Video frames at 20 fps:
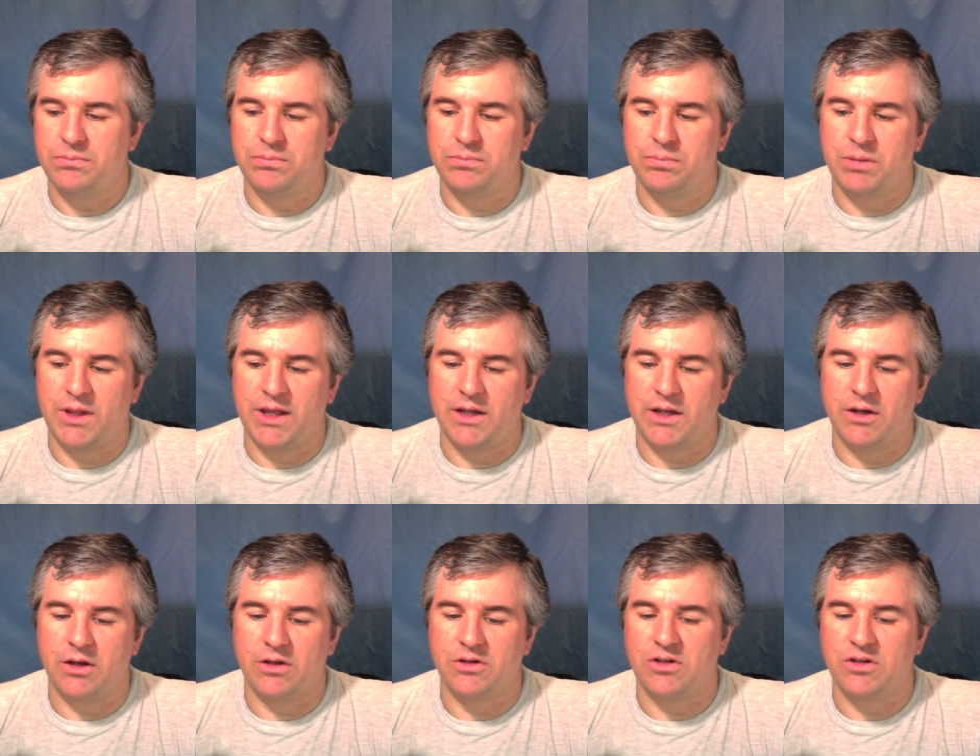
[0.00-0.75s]

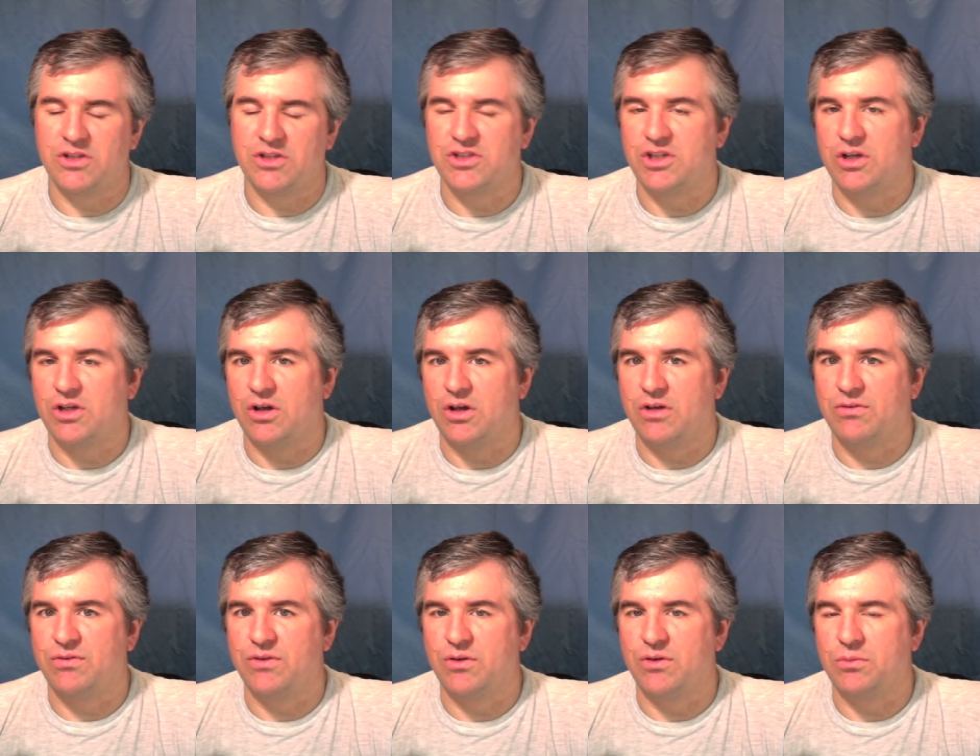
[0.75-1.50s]
plan on touching
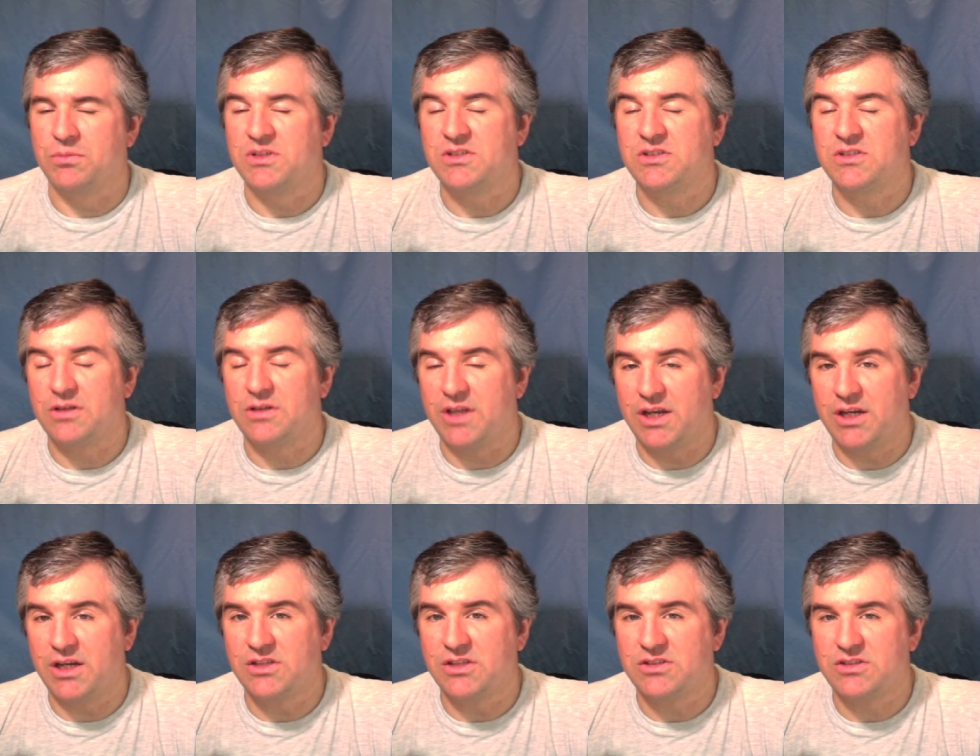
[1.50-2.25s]
on a few
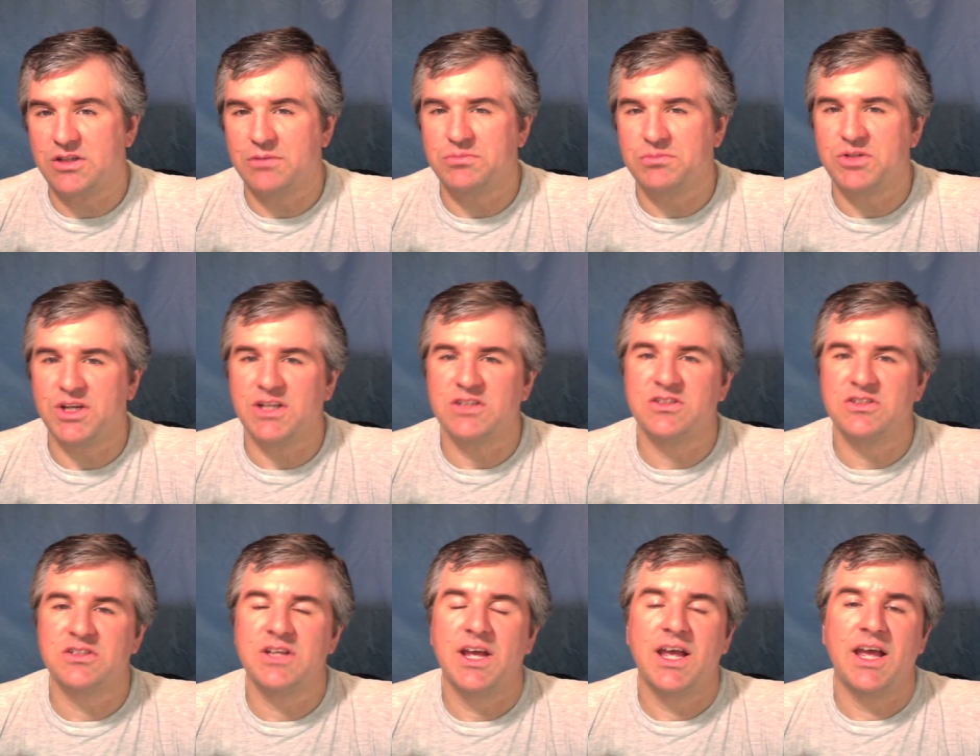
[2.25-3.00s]
miscellaneous
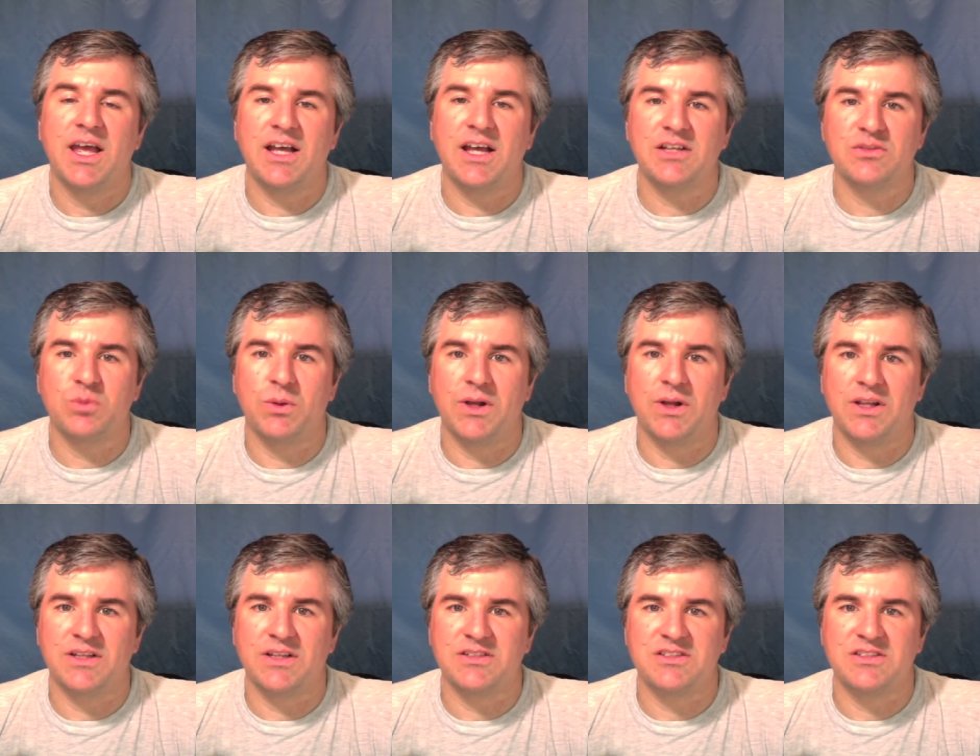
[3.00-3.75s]
subjects, as
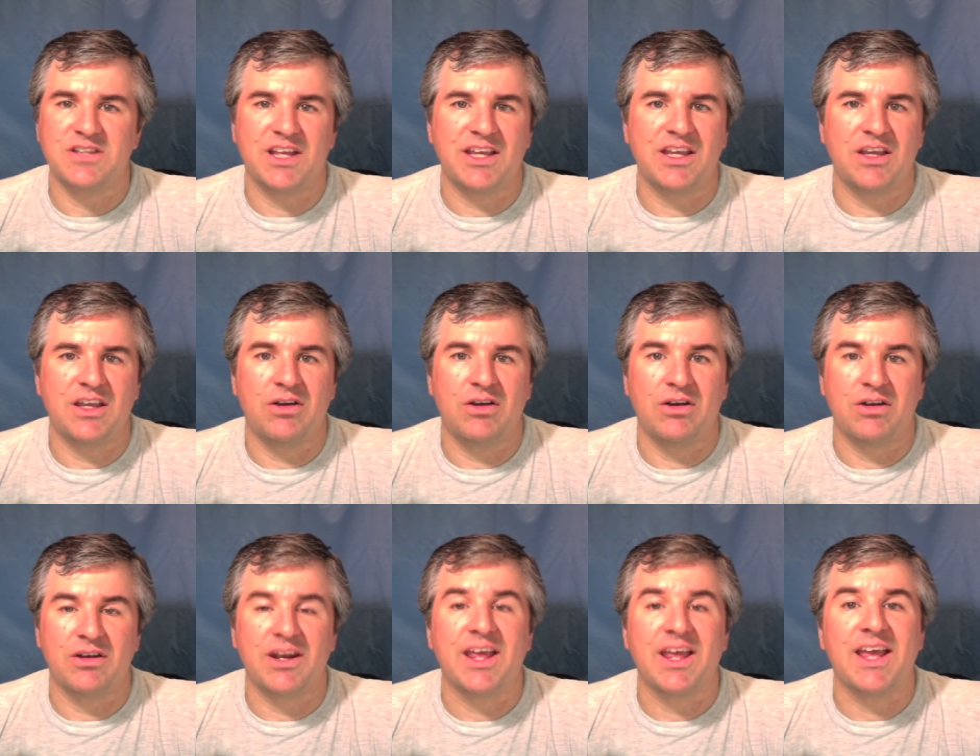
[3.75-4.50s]
well as taking
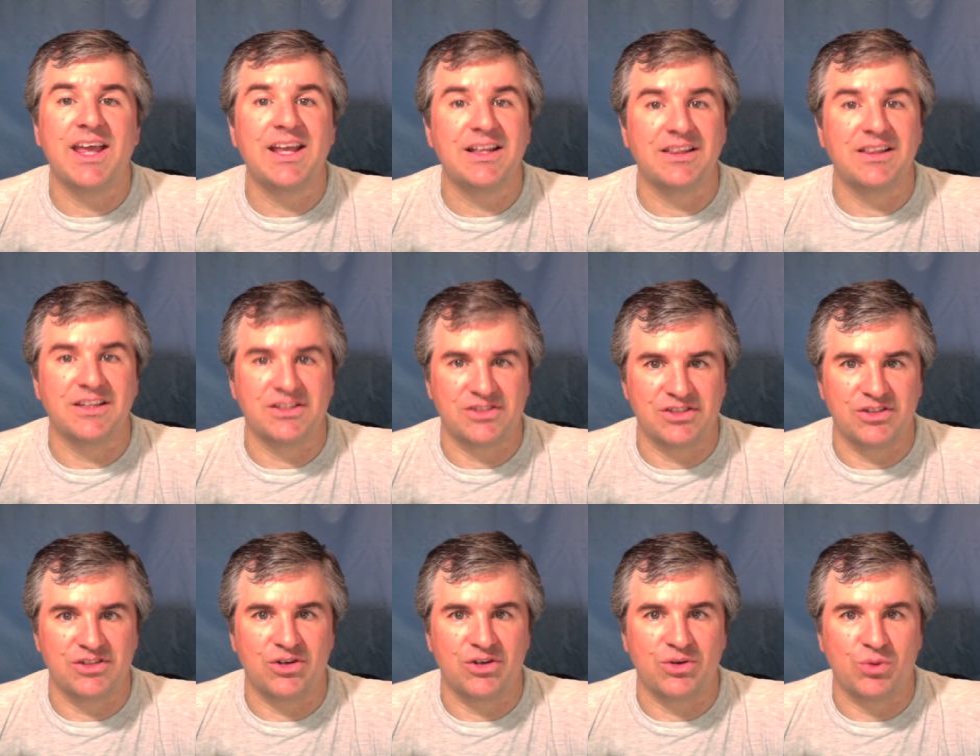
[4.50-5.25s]
on a
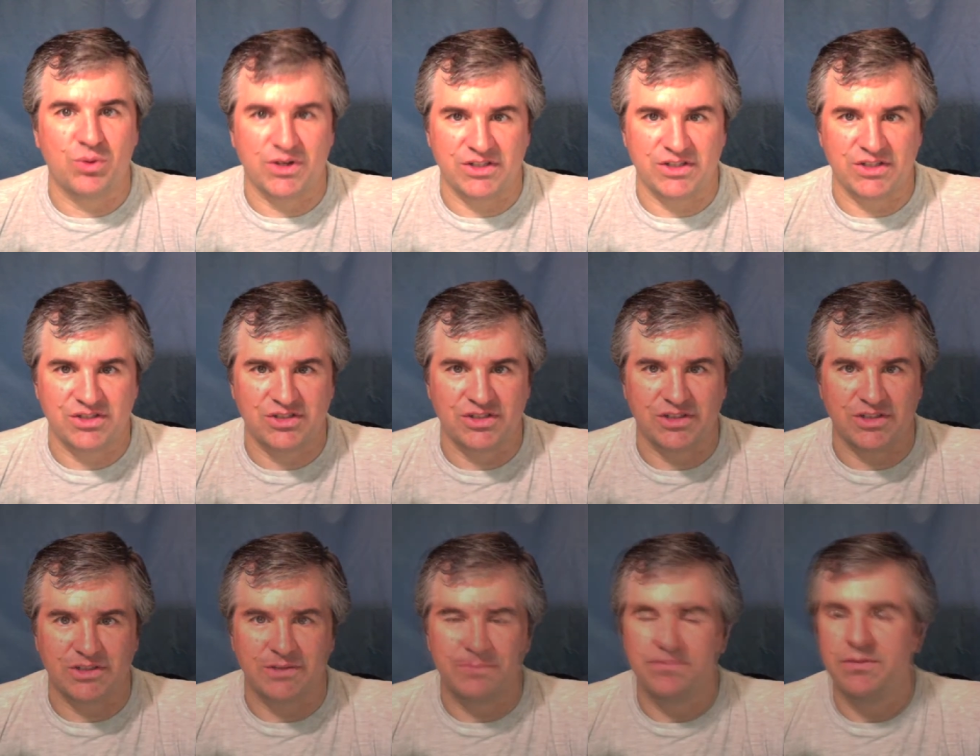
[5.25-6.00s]
listener
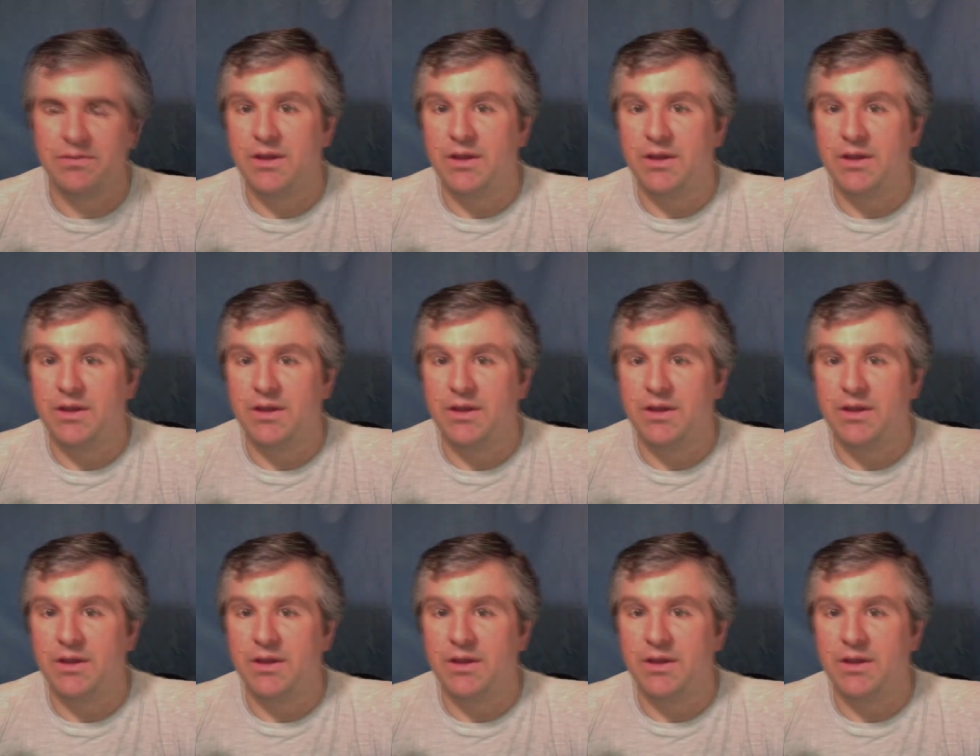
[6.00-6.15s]
question.